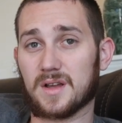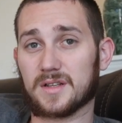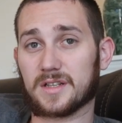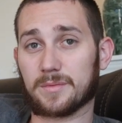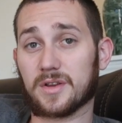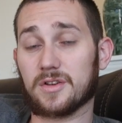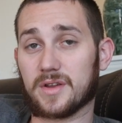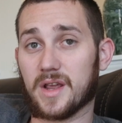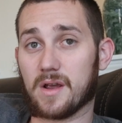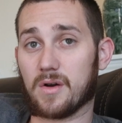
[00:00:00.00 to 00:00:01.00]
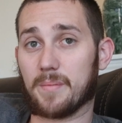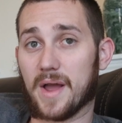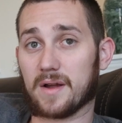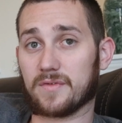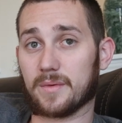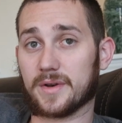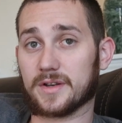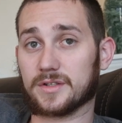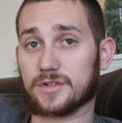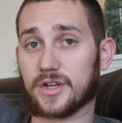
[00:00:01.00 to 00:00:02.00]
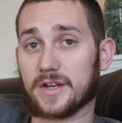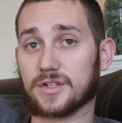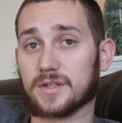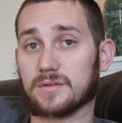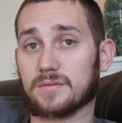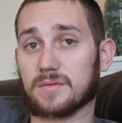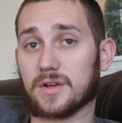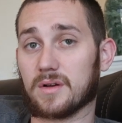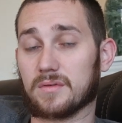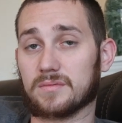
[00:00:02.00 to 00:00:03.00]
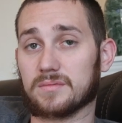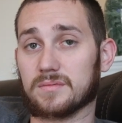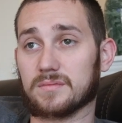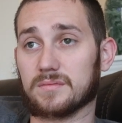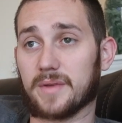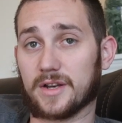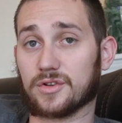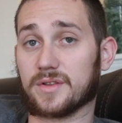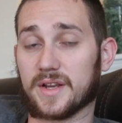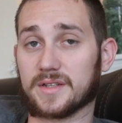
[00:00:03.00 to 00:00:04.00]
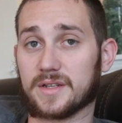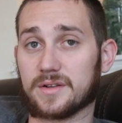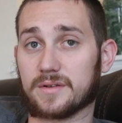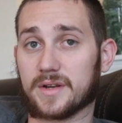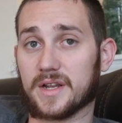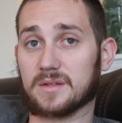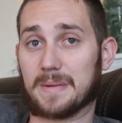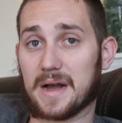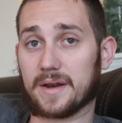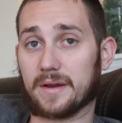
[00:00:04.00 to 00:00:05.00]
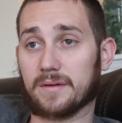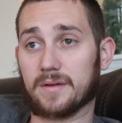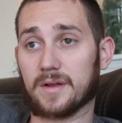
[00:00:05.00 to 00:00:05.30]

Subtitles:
something you can't go back from, and it's changing, you know, major things in your kid's body.